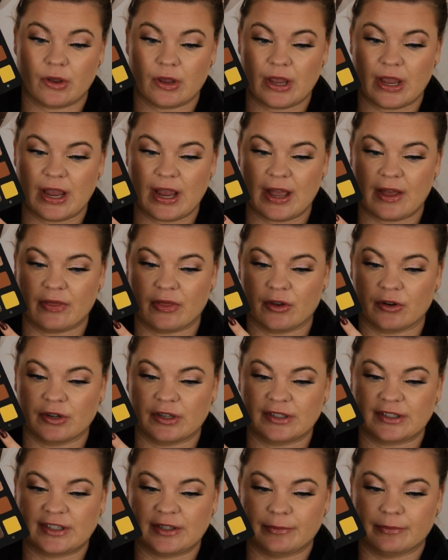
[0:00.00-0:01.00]
And there
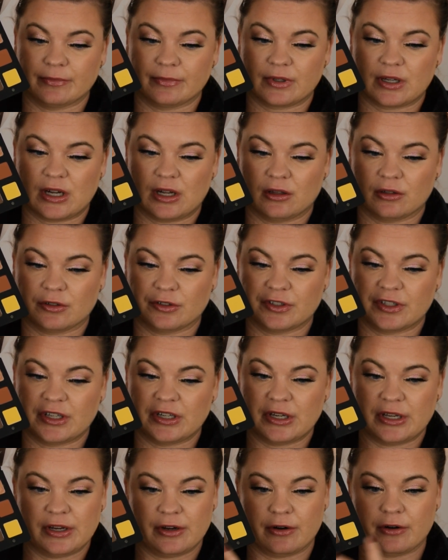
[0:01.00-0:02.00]
is some colors
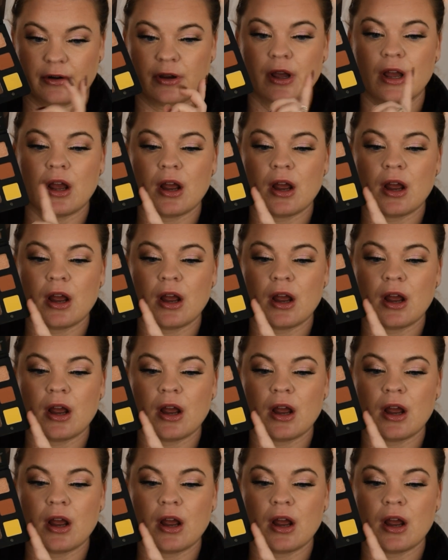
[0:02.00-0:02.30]
in here